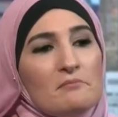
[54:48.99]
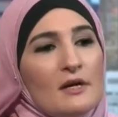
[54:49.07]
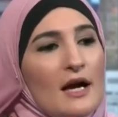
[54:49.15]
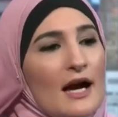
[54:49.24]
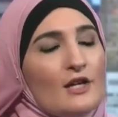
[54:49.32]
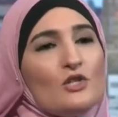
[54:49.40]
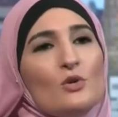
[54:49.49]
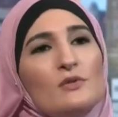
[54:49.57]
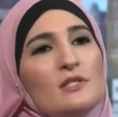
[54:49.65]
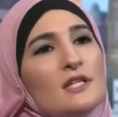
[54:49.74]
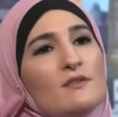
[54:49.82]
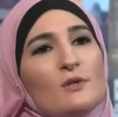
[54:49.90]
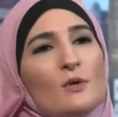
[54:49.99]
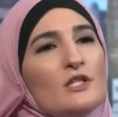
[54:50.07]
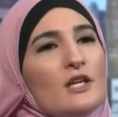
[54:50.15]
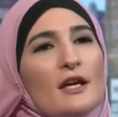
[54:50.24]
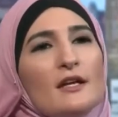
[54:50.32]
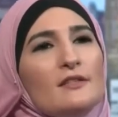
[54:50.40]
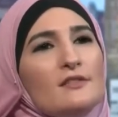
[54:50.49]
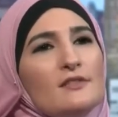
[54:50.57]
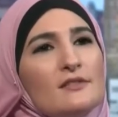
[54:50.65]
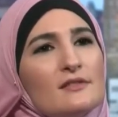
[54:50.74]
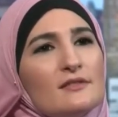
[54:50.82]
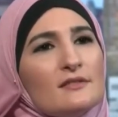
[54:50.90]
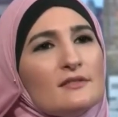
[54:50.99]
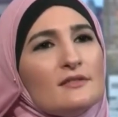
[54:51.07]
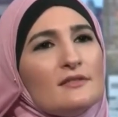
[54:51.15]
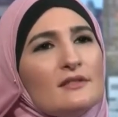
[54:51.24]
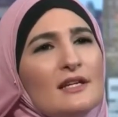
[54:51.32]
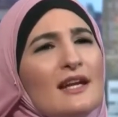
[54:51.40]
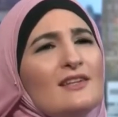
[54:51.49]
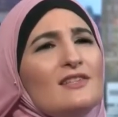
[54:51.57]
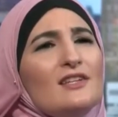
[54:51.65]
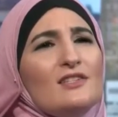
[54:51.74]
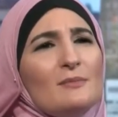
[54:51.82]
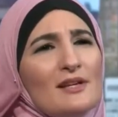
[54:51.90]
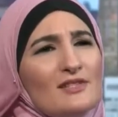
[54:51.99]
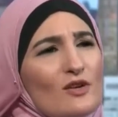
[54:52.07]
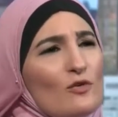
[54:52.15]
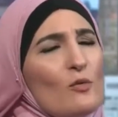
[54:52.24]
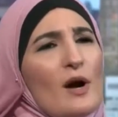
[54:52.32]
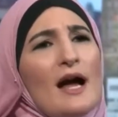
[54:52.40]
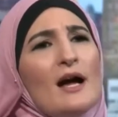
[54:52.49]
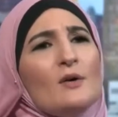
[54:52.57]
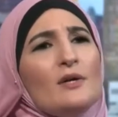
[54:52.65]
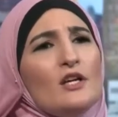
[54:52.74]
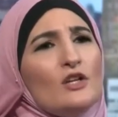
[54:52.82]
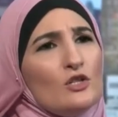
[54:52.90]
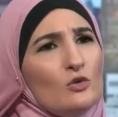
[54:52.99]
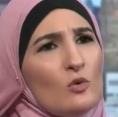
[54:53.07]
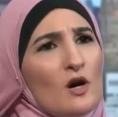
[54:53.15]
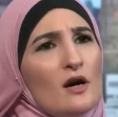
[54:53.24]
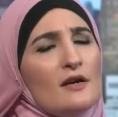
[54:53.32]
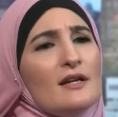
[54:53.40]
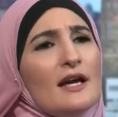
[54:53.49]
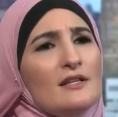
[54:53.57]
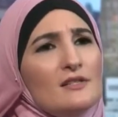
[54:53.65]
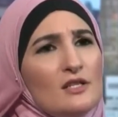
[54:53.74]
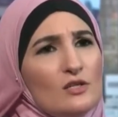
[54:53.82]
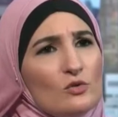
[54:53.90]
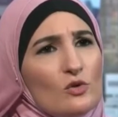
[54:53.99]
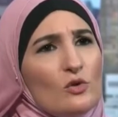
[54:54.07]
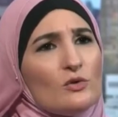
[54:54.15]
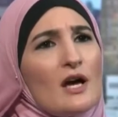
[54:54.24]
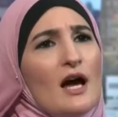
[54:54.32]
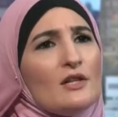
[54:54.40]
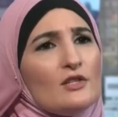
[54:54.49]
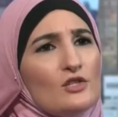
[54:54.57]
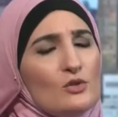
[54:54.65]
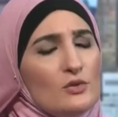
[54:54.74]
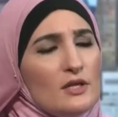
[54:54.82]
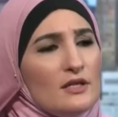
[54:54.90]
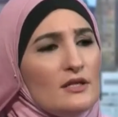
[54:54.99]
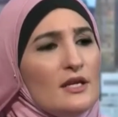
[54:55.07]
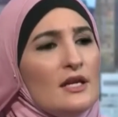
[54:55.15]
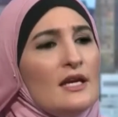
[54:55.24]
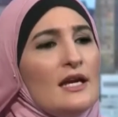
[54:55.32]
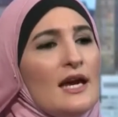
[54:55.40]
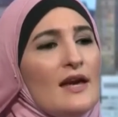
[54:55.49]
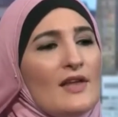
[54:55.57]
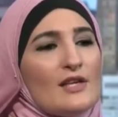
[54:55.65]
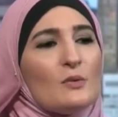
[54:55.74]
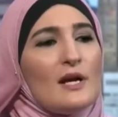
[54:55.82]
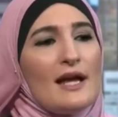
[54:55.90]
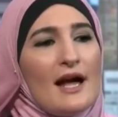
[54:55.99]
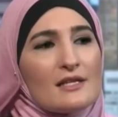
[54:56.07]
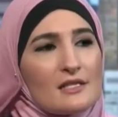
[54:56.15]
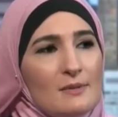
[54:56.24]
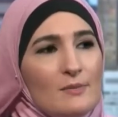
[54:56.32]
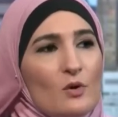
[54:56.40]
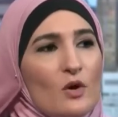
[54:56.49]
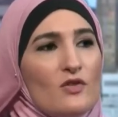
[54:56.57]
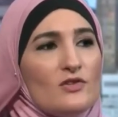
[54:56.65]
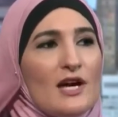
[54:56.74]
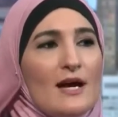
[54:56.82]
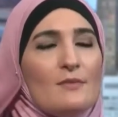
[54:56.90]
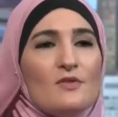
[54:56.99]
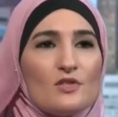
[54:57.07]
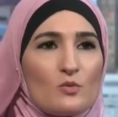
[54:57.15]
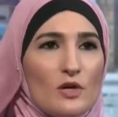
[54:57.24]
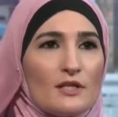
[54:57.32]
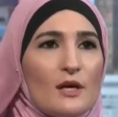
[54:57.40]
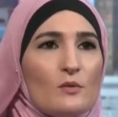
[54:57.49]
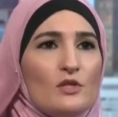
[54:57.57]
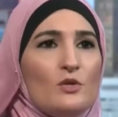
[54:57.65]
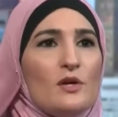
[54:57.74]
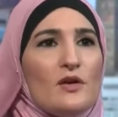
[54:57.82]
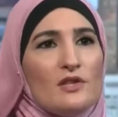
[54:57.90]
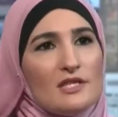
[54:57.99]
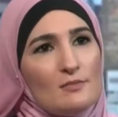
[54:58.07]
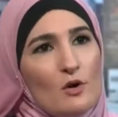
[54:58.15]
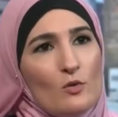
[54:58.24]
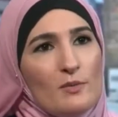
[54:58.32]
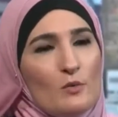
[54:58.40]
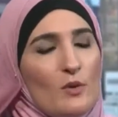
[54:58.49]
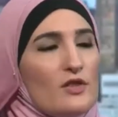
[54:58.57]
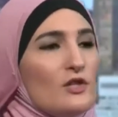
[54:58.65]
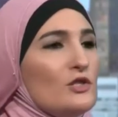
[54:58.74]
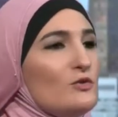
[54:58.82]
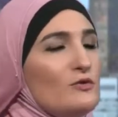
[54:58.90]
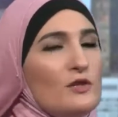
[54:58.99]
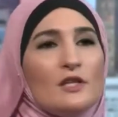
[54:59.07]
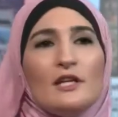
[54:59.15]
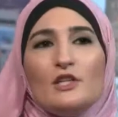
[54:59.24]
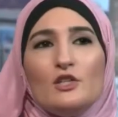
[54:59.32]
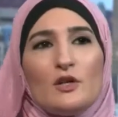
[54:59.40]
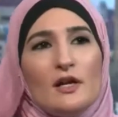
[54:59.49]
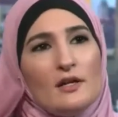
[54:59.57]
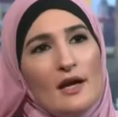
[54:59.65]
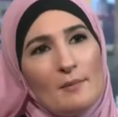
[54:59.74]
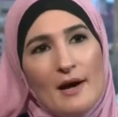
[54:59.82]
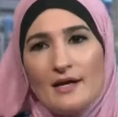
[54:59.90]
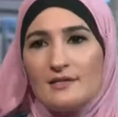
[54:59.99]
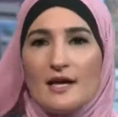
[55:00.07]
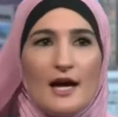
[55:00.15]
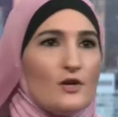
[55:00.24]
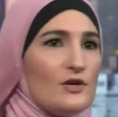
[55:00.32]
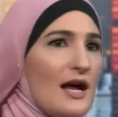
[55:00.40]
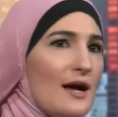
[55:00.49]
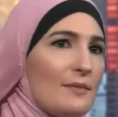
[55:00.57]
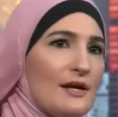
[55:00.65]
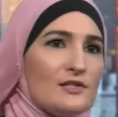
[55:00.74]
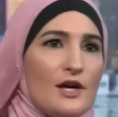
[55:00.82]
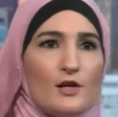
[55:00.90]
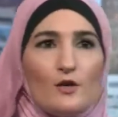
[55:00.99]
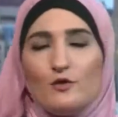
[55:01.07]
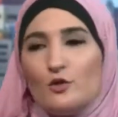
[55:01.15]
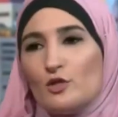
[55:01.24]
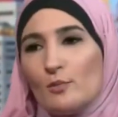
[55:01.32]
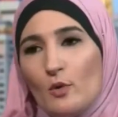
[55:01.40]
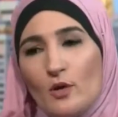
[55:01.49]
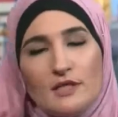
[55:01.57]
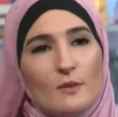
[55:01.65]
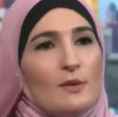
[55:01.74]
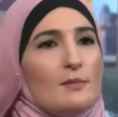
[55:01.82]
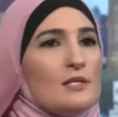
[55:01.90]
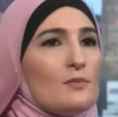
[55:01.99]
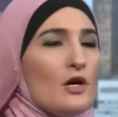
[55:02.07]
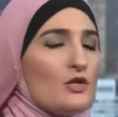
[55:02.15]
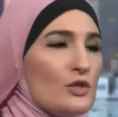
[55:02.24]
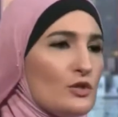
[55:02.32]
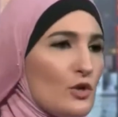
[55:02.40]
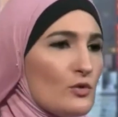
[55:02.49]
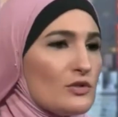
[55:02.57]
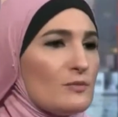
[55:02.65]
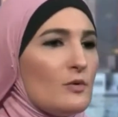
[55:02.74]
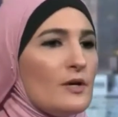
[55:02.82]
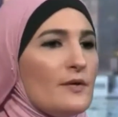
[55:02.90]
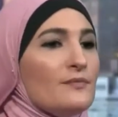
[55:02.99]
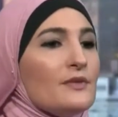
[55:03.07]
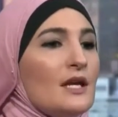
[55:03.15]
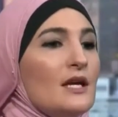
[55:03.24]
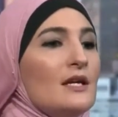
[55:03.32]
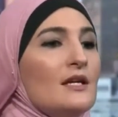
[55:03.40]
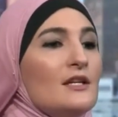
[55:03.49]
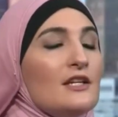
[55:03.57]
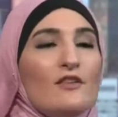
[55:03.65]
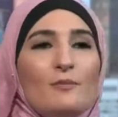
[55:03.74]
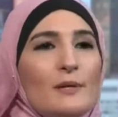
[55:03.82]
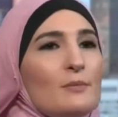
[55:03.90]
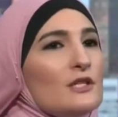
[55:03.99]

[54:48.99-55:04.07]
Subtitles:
I chose to give you a chance. And I said to myself, wow, here you are, a 19-year-old college student. And that's what I ask people all the time in this work that we're doing in this moment, whether you feel like you're on my side or not my side, or if you support the Women's March or you don't support, give people a